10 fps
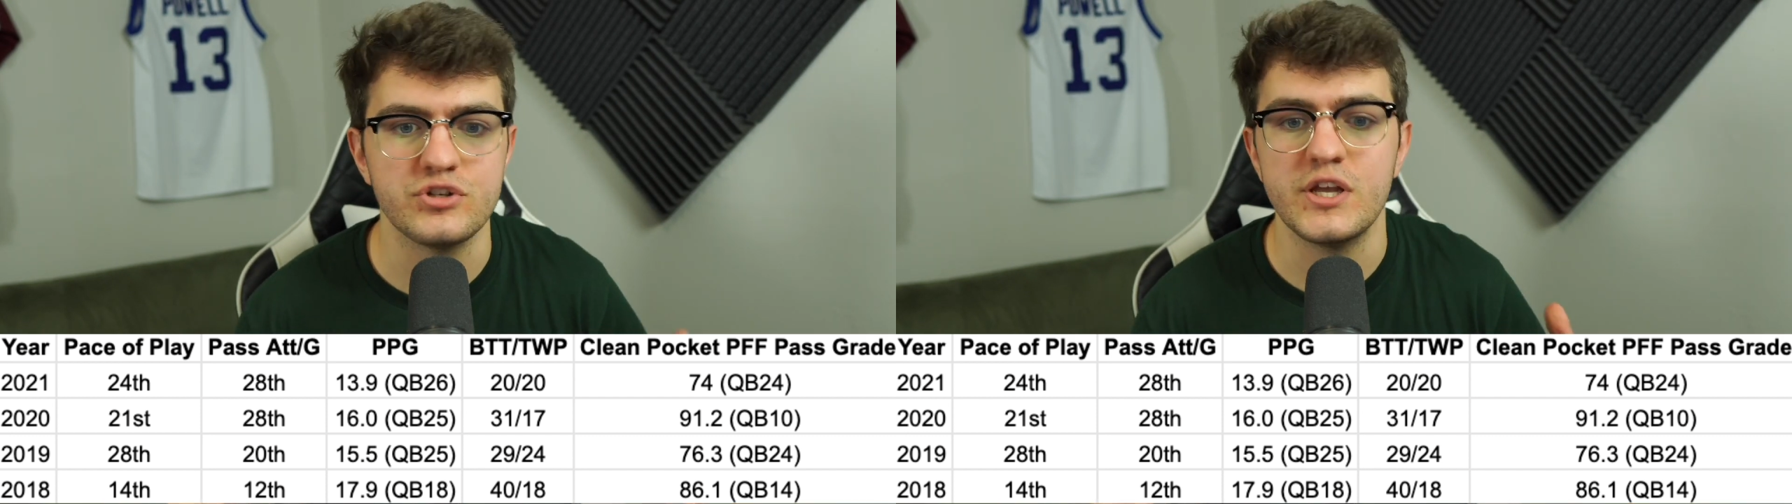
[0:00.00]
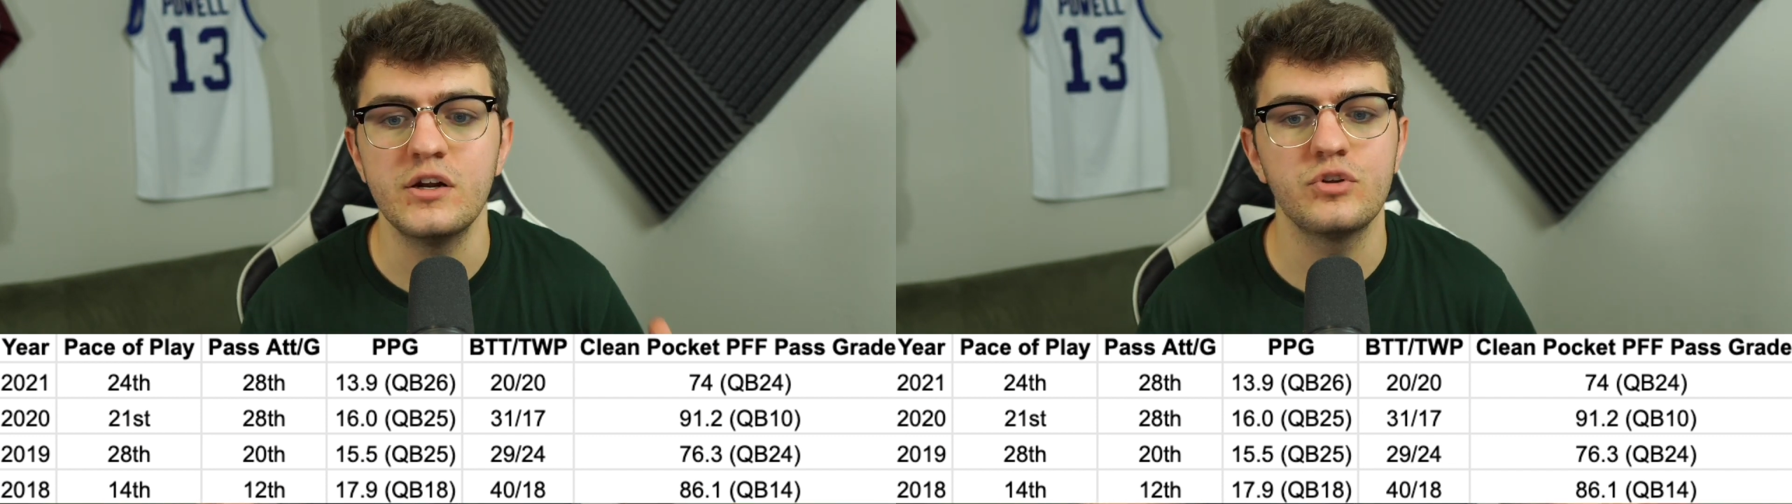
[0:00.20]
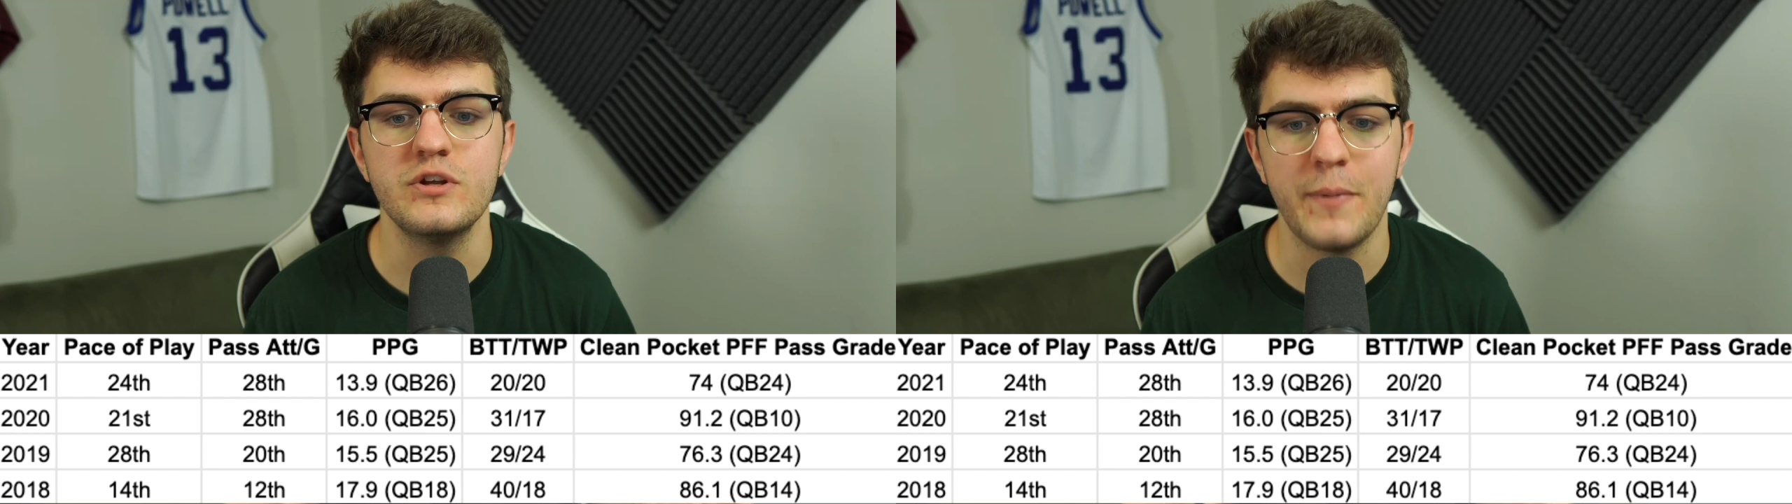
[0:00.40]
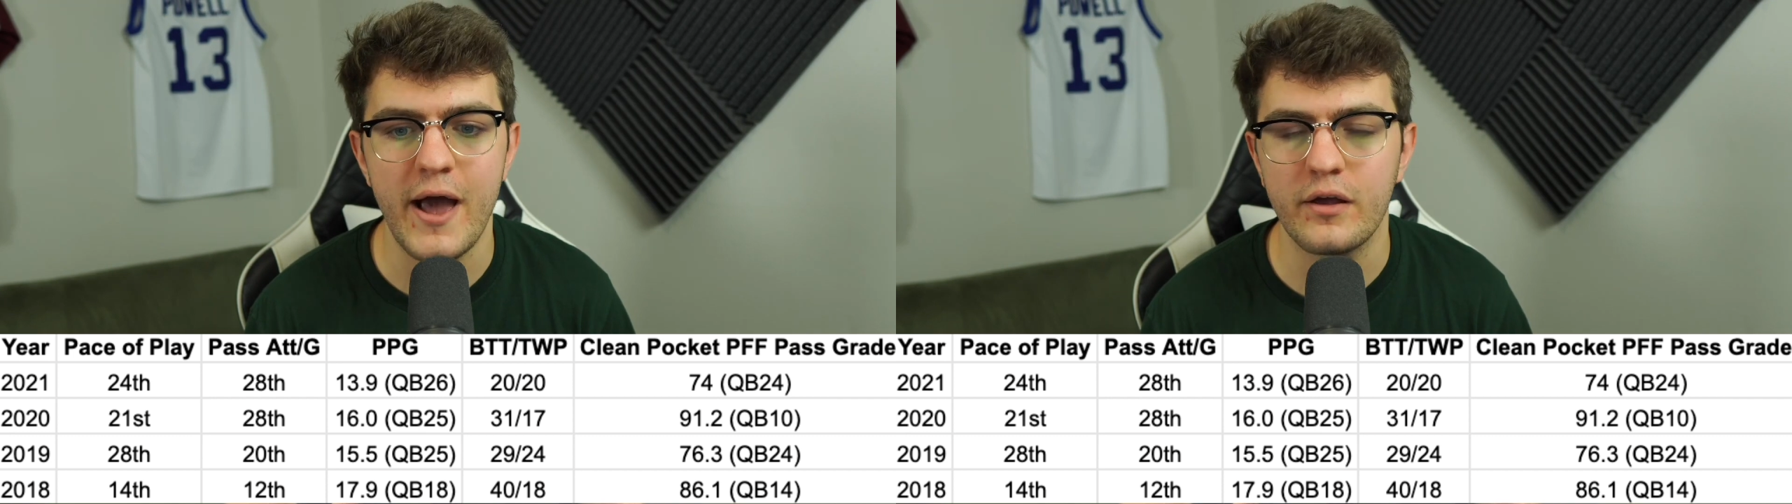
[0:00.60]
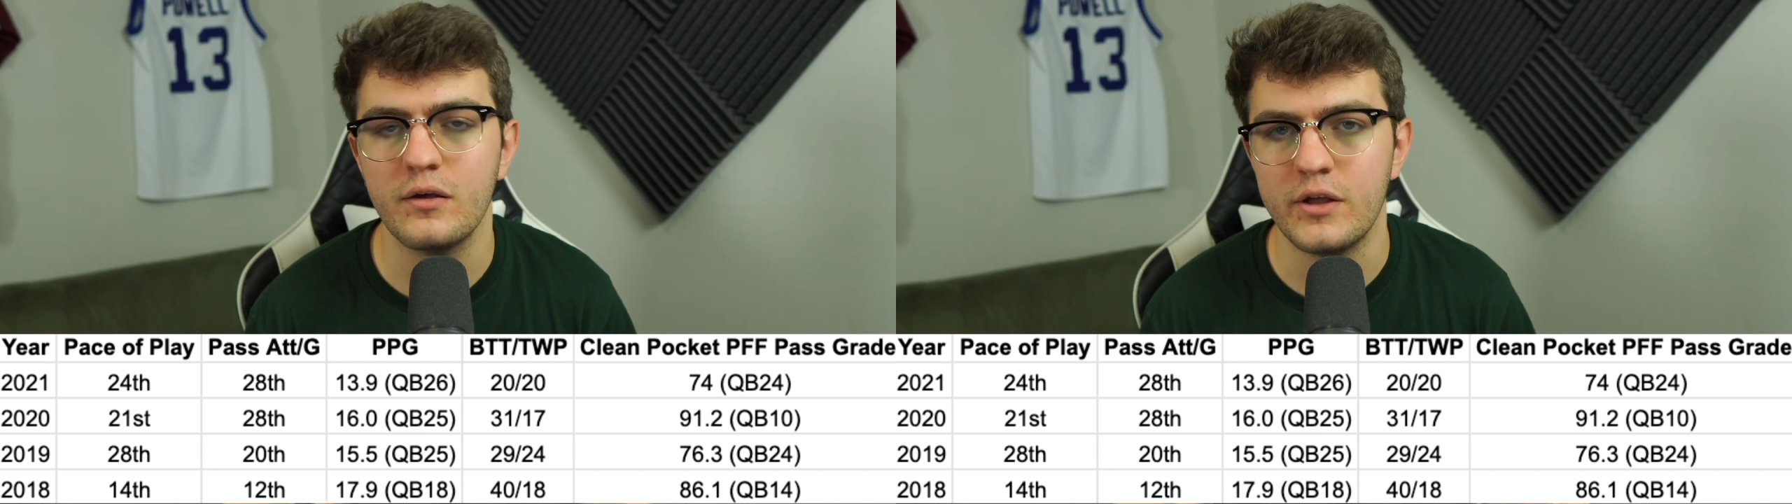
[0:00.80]
Just in a clean
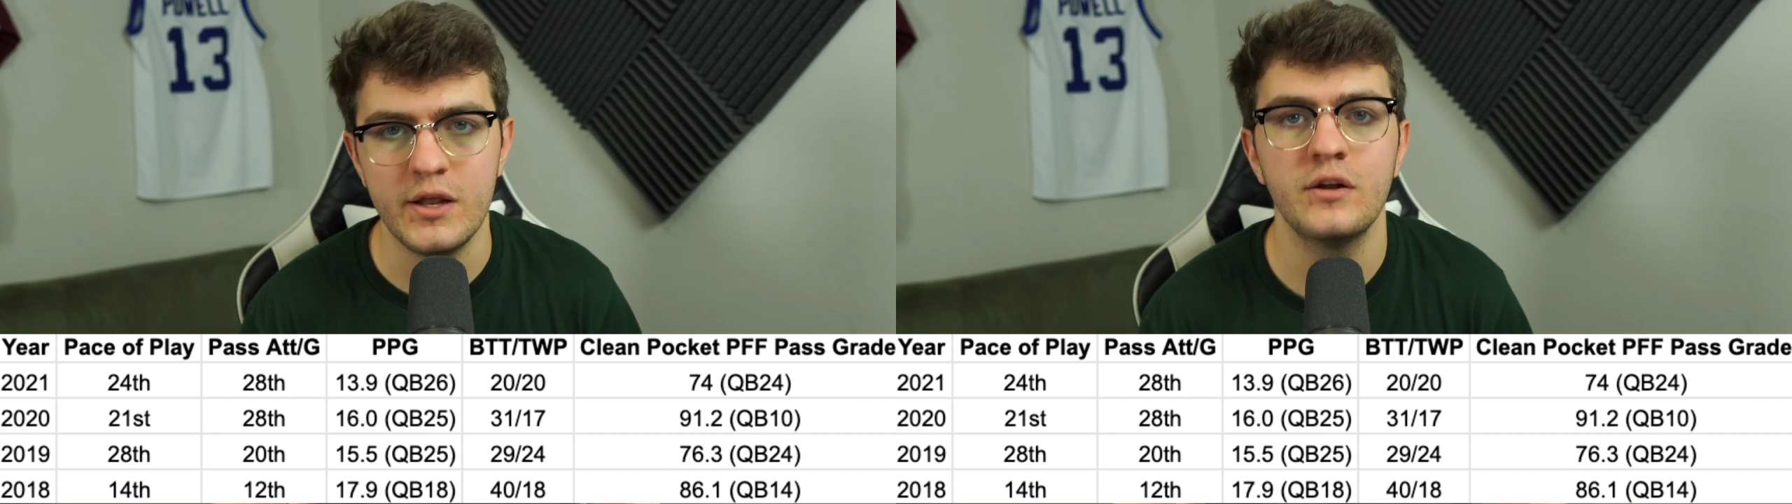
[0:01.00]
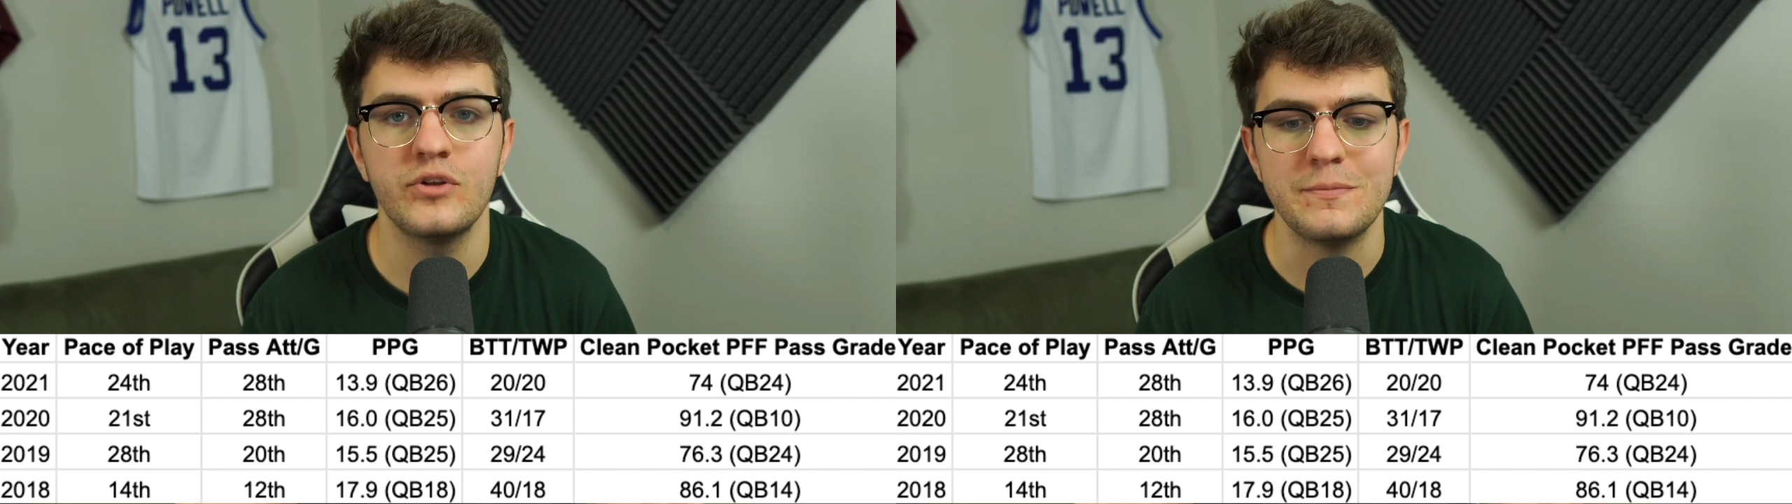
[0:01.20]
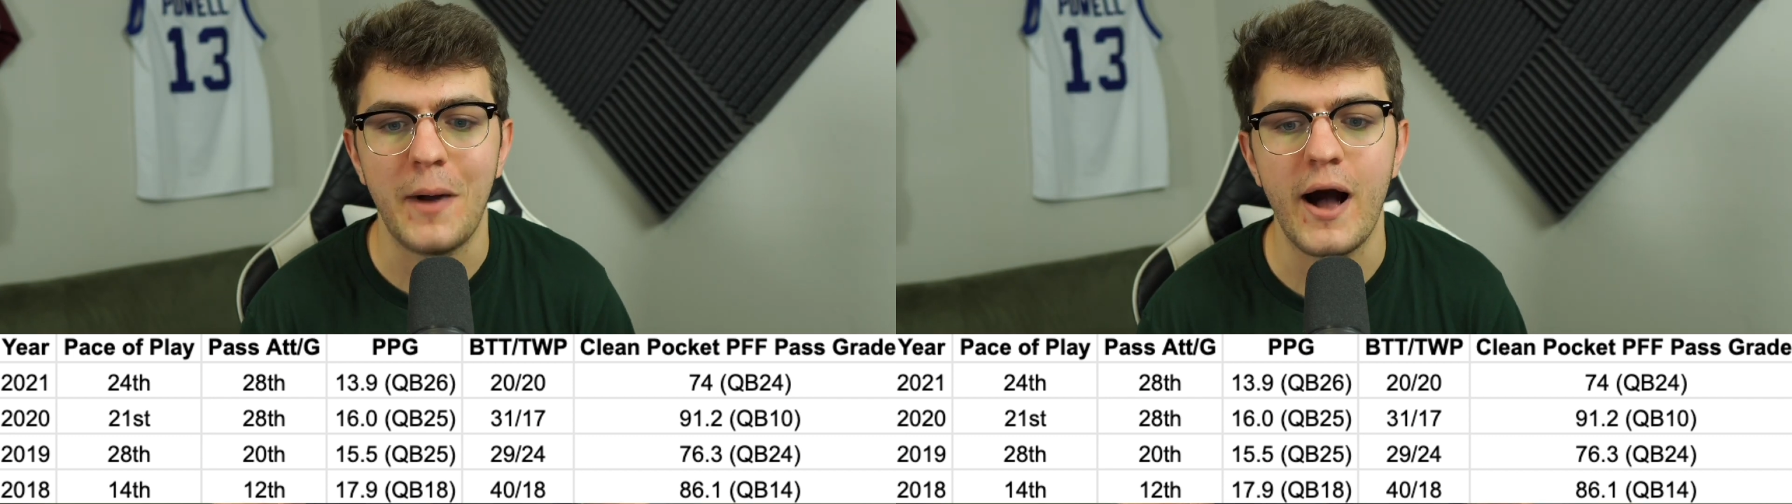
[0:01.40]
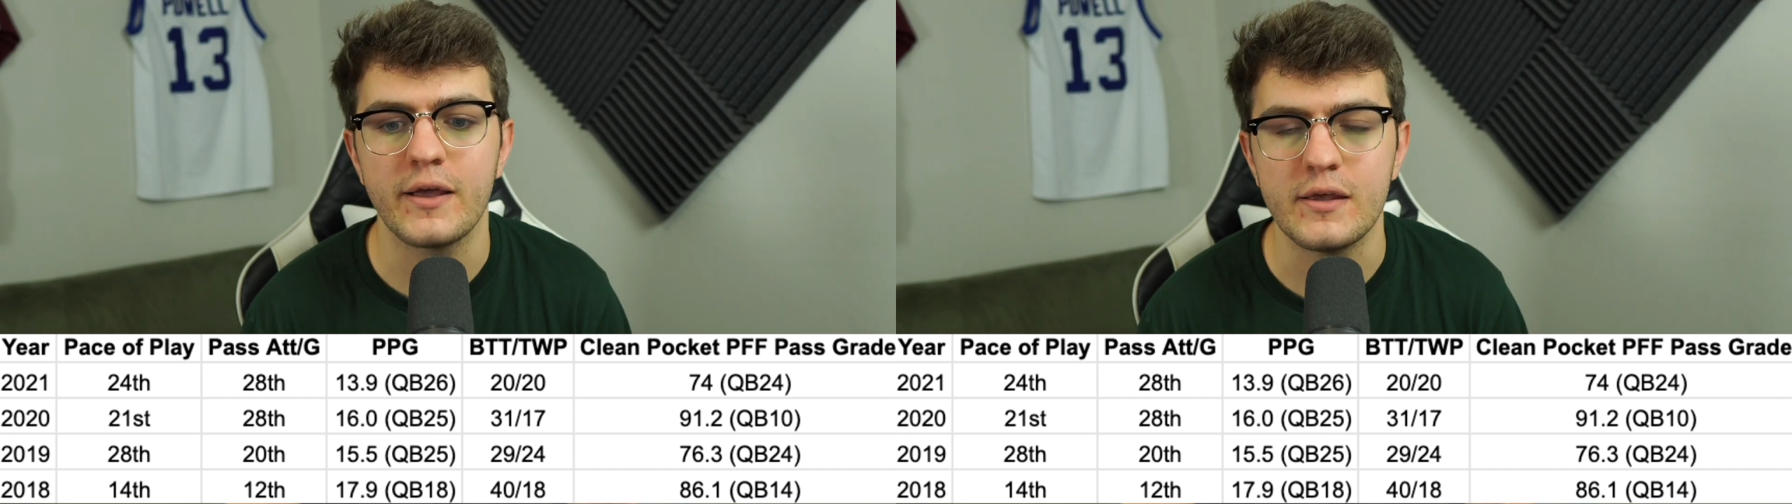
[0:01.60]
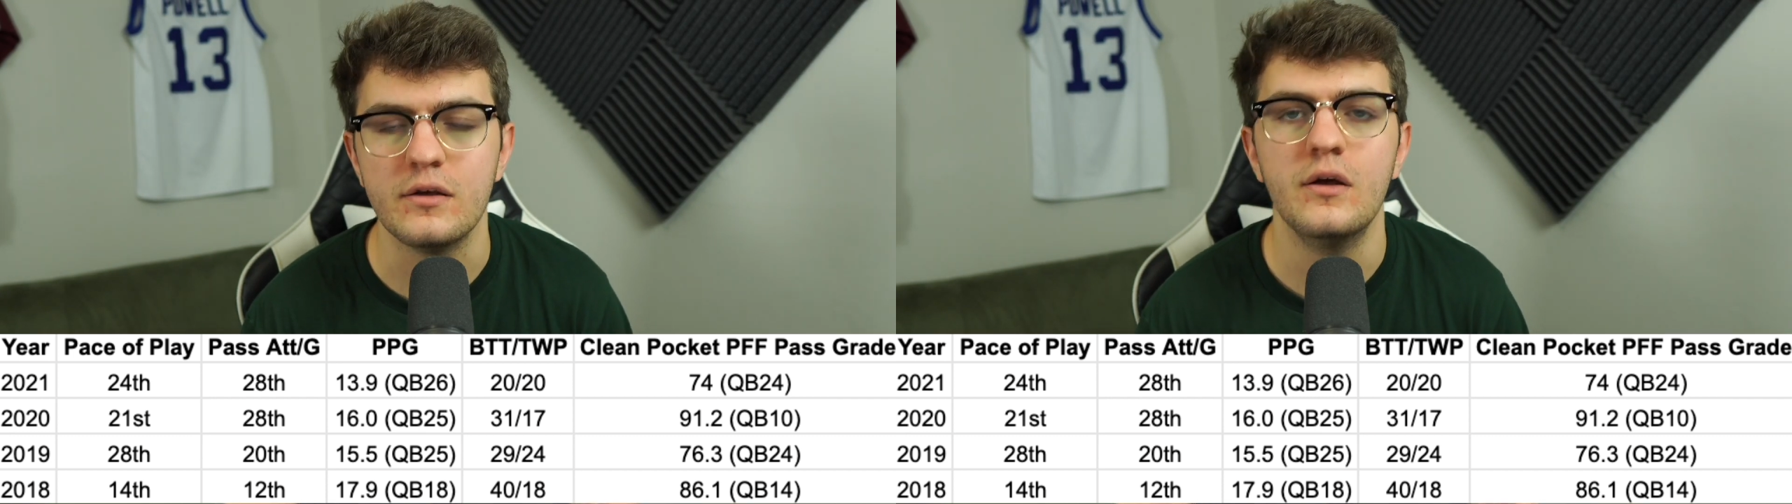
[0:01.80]

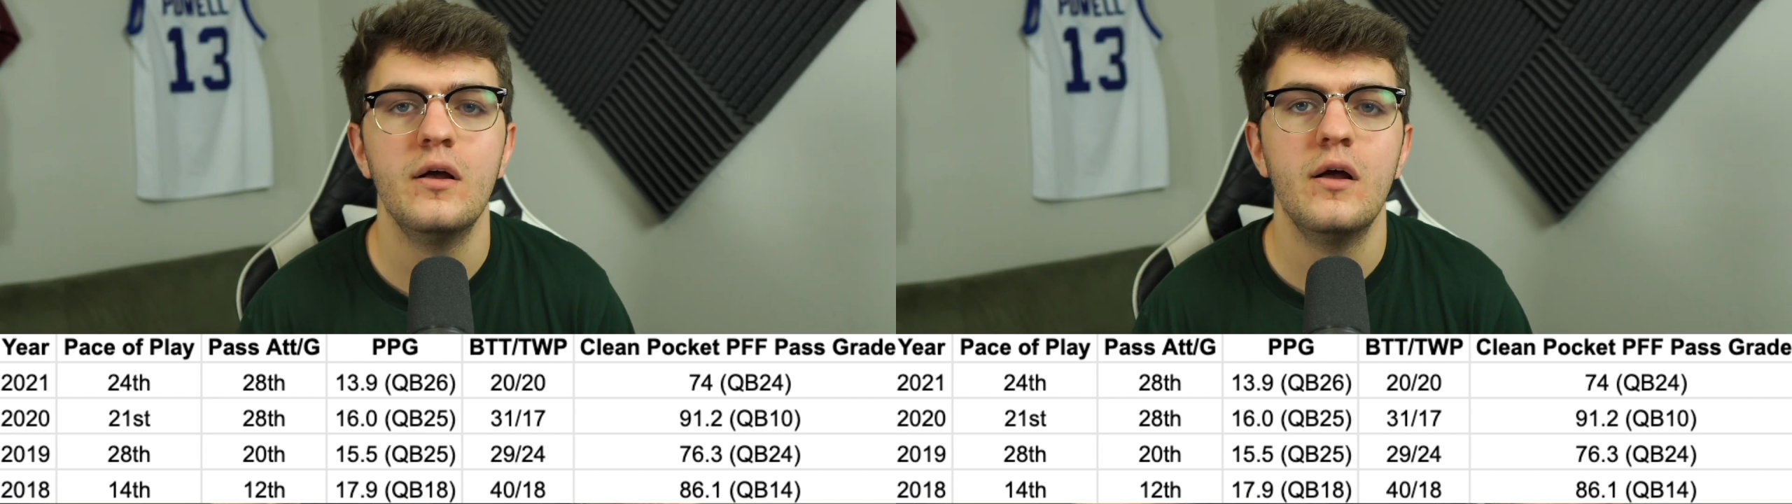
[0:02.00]
pocket,